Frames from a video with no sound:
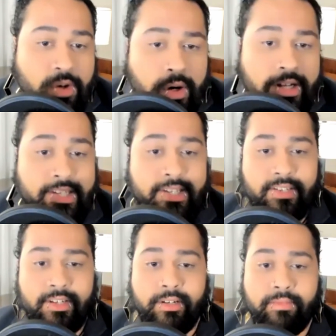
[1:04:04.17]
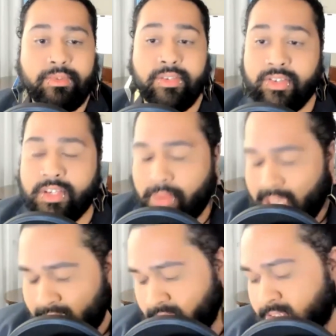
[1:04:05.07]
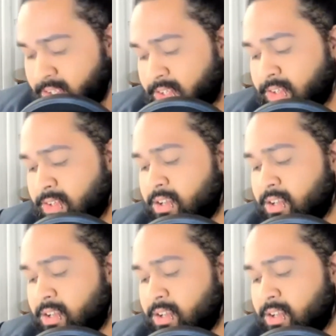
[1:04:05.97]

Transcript: court systems and spaces,